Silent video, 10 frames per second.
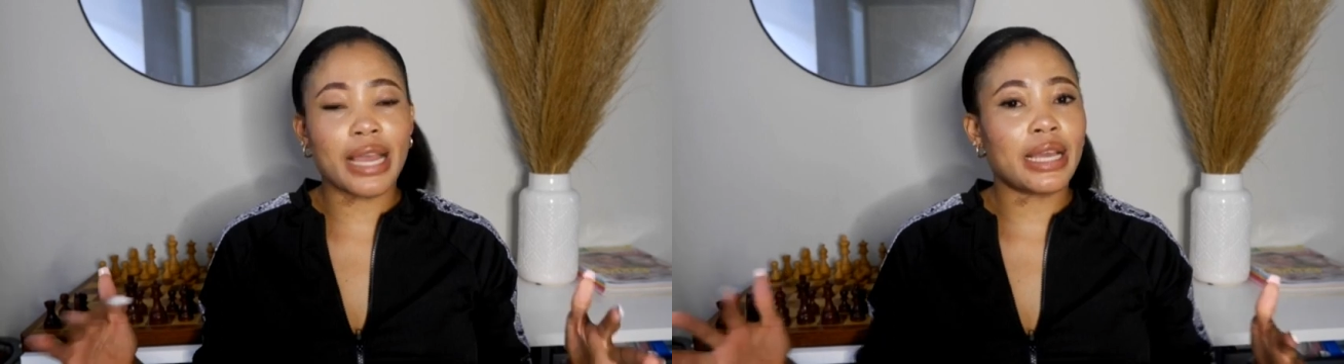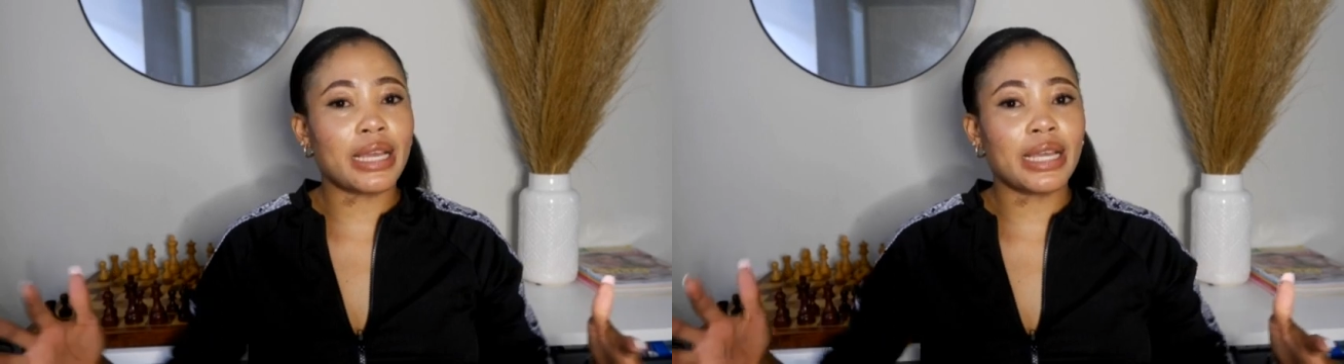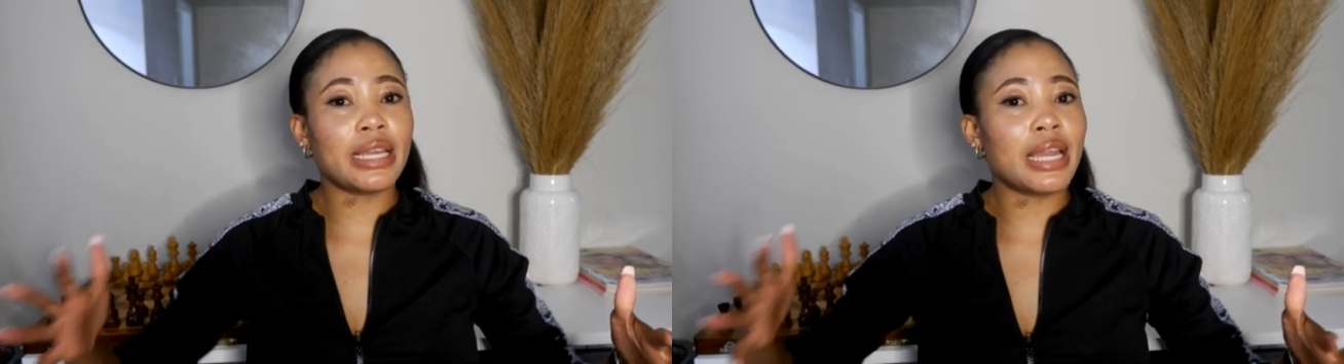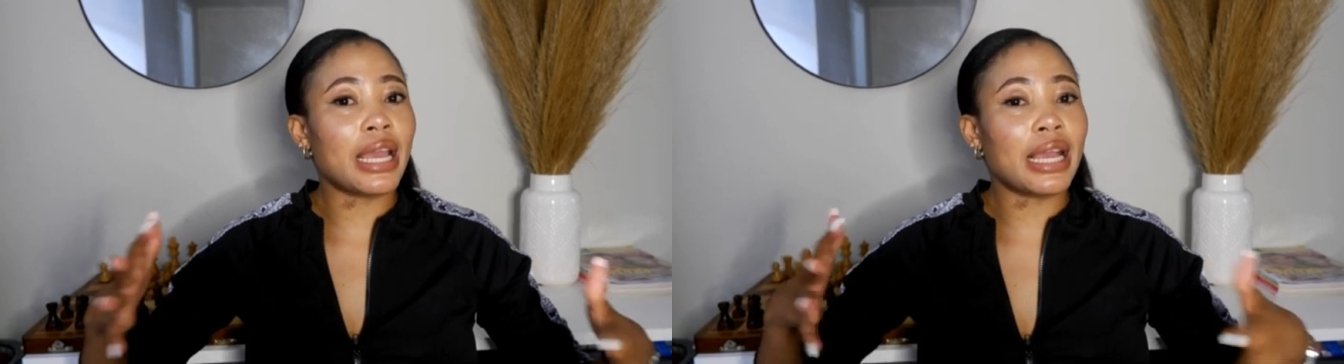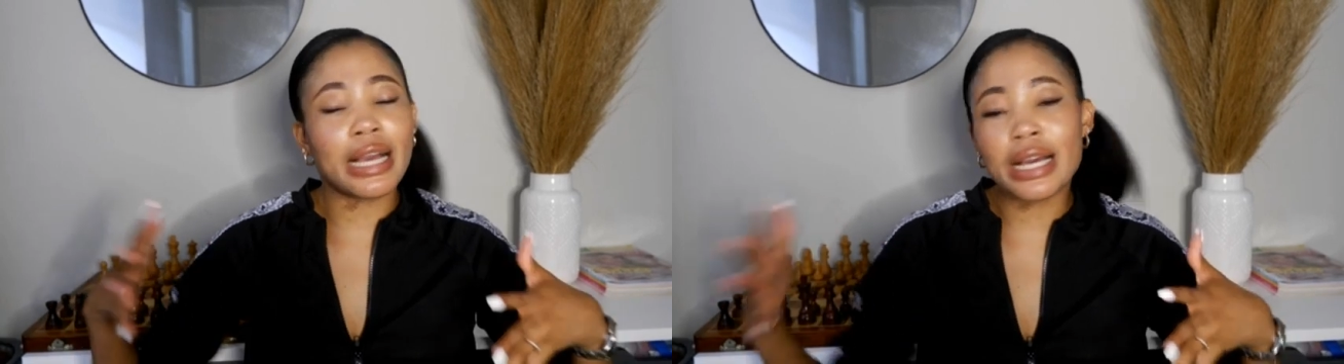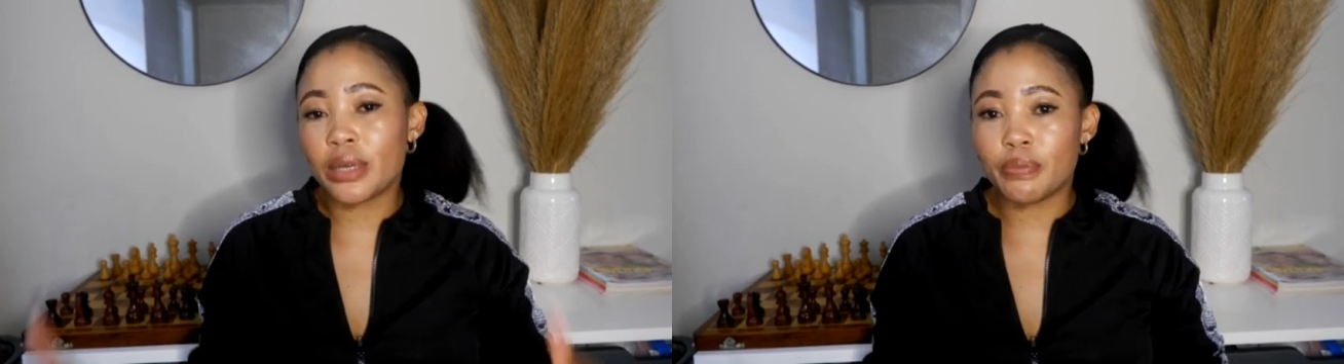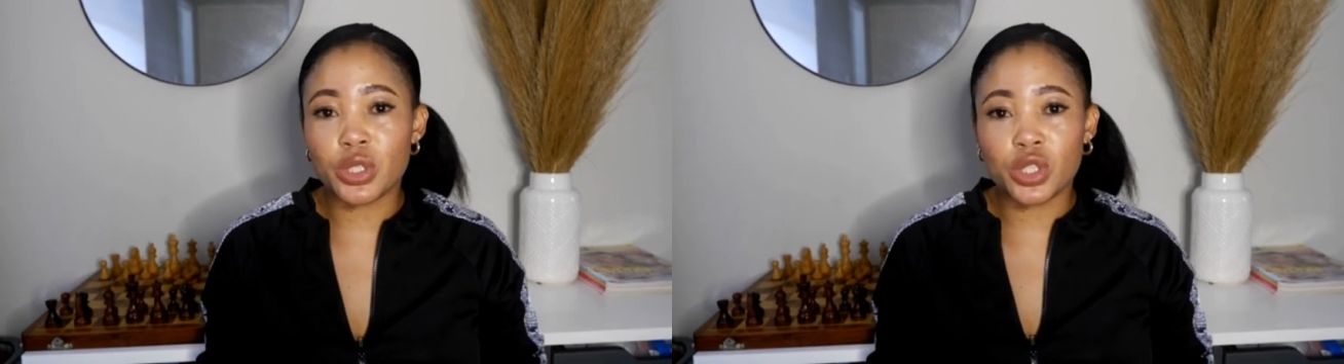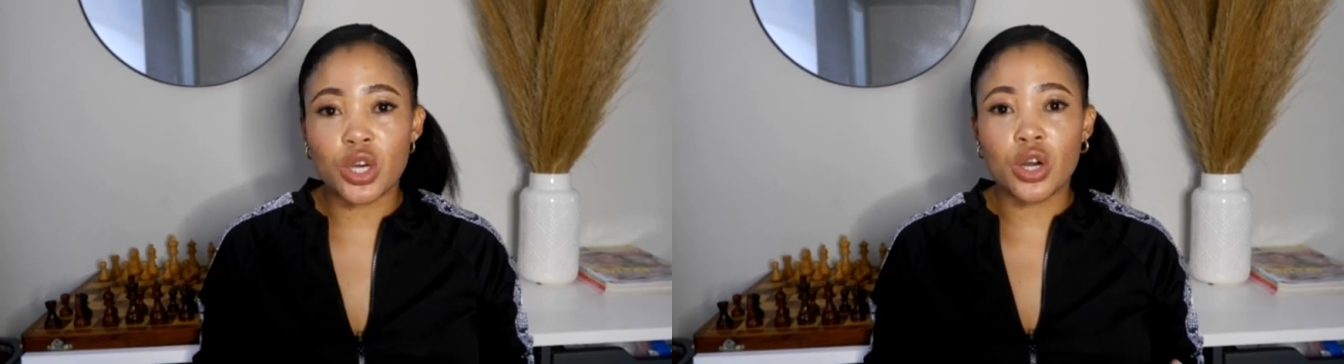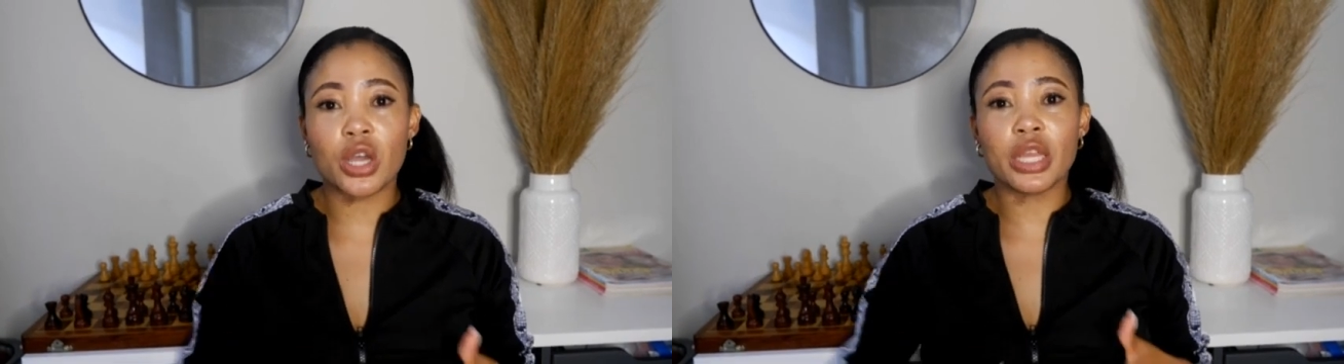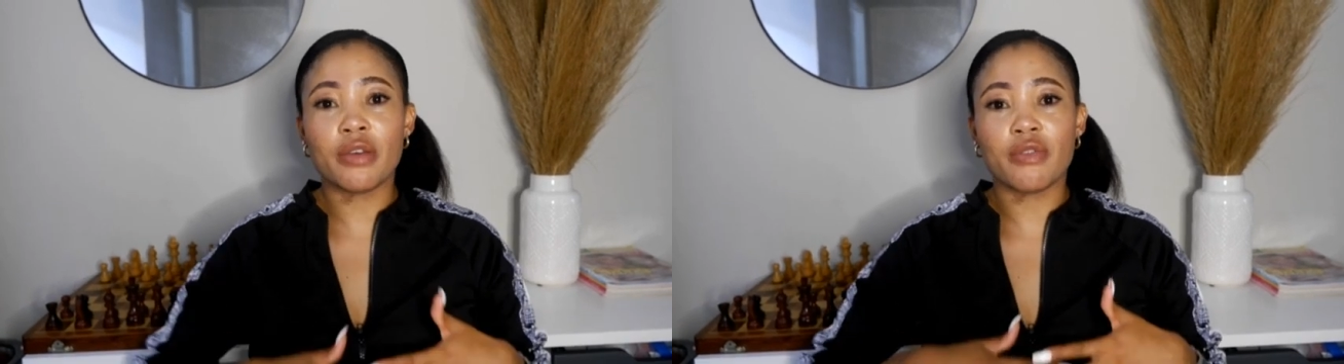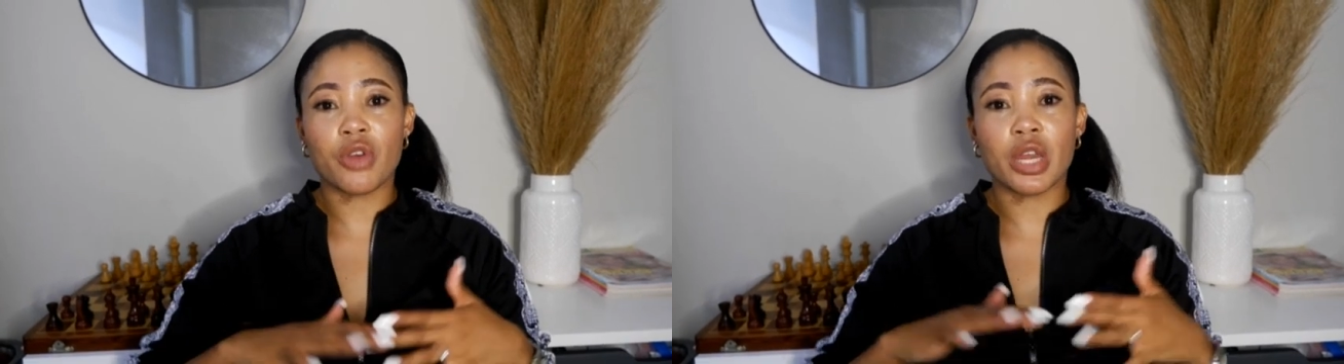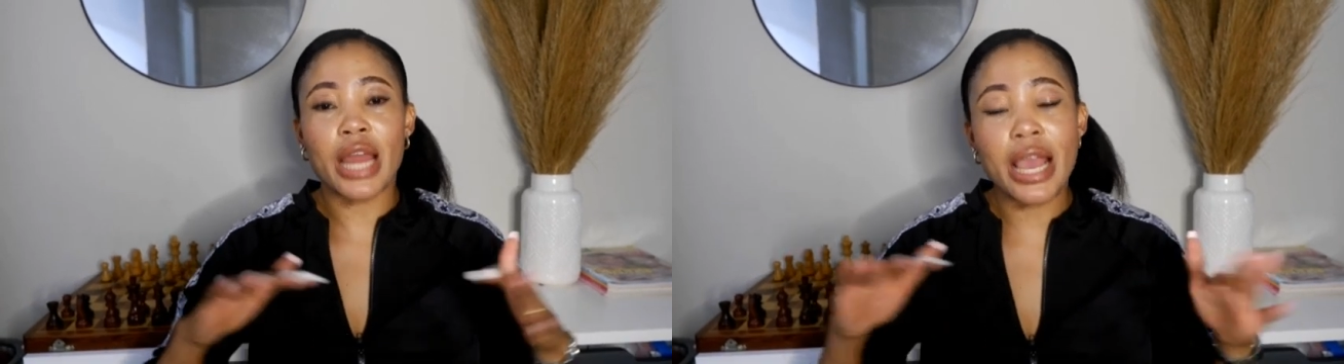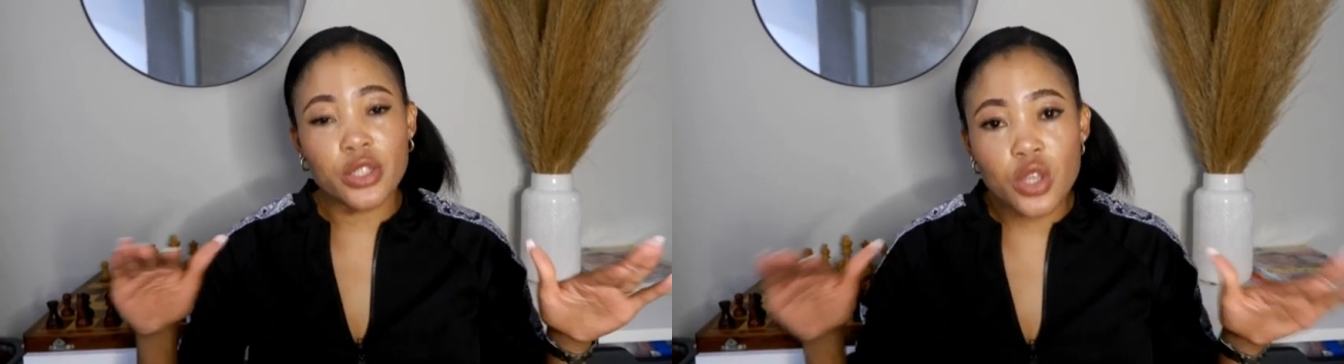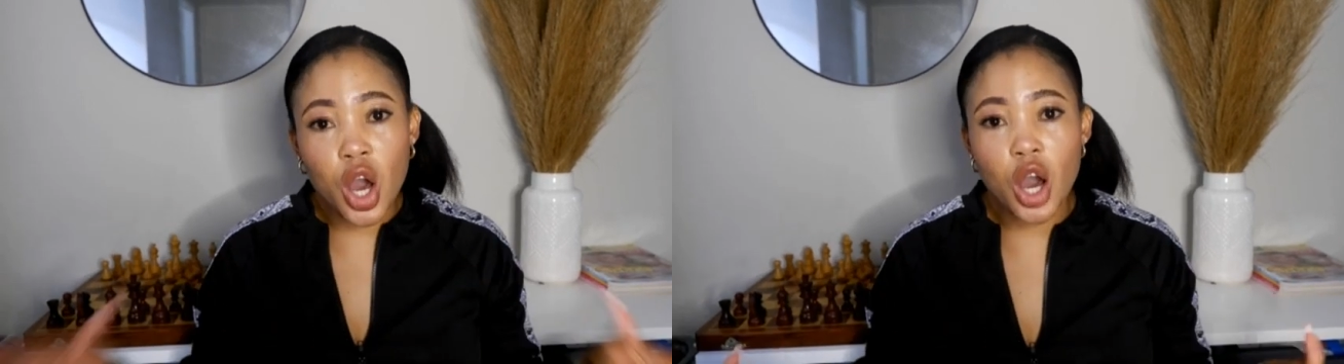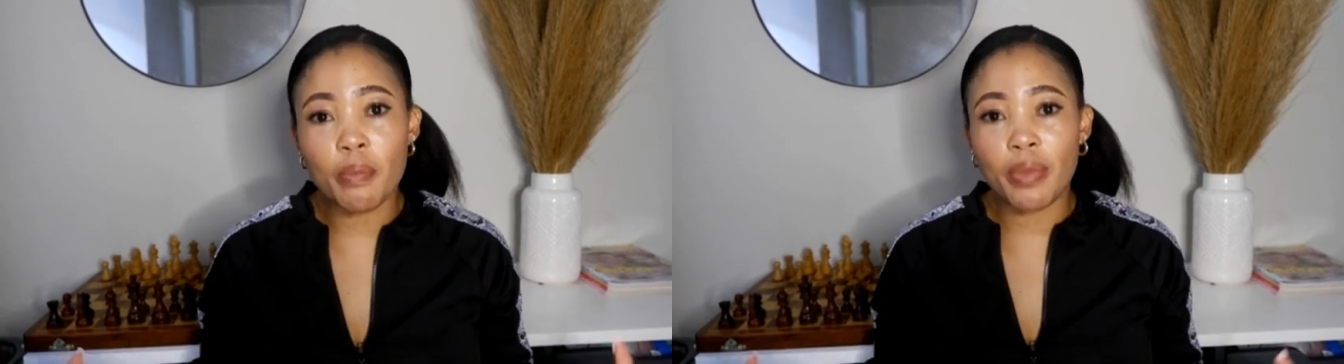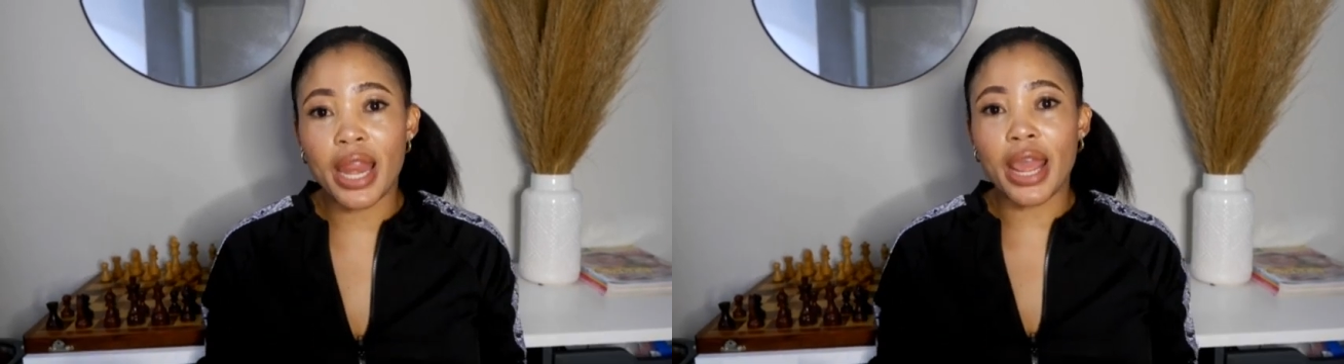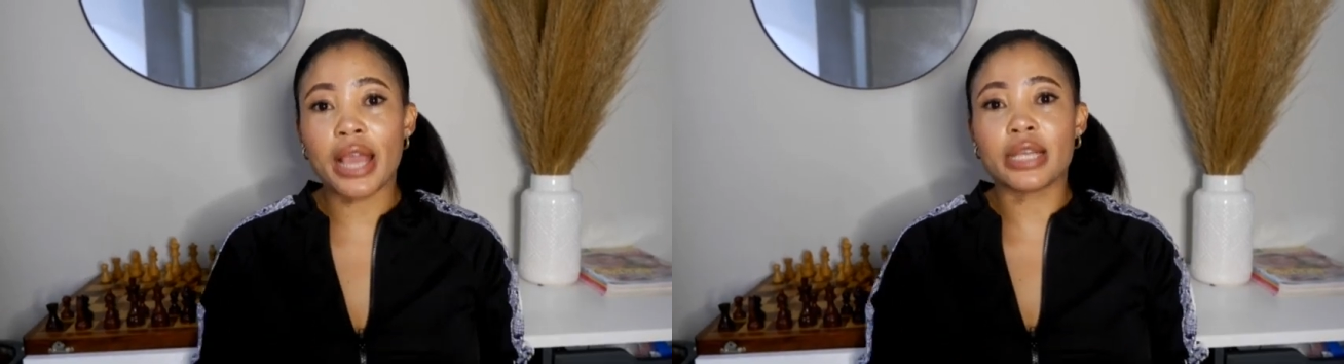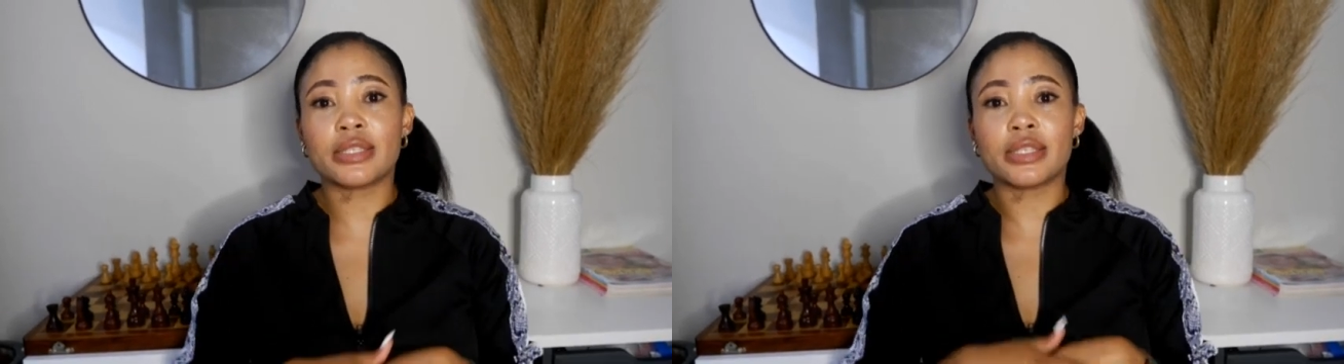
like in a capital, in a very nice complex,